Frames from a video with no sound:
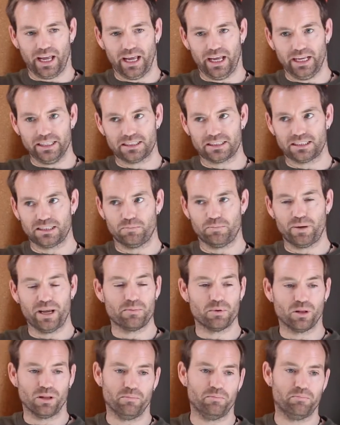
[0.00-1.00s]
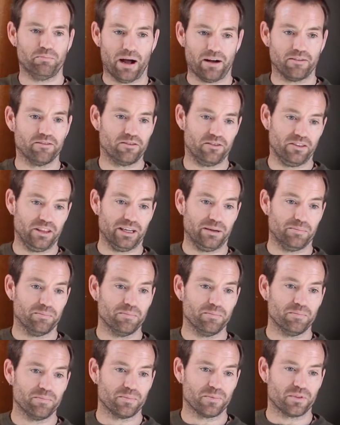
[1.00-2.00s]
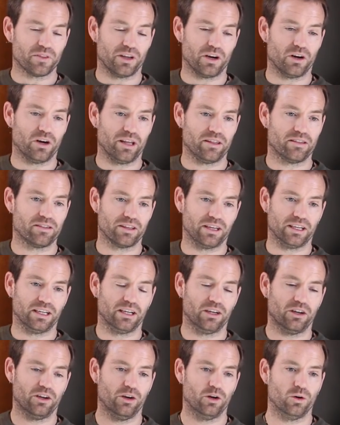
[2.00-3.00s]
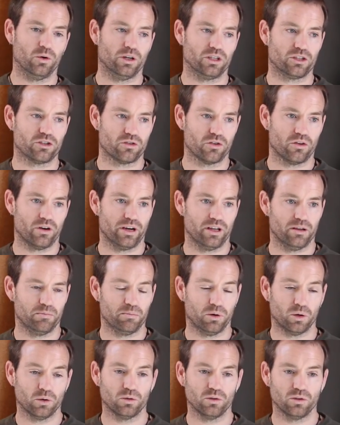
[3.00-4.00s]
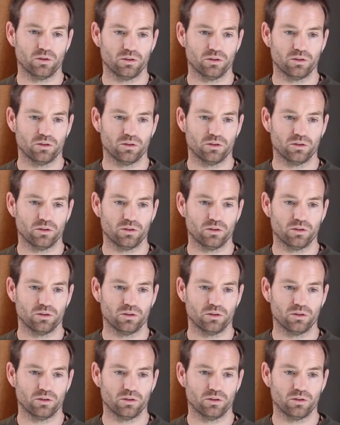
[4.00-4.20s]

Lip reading: It's the people above them that I think who are trying to pull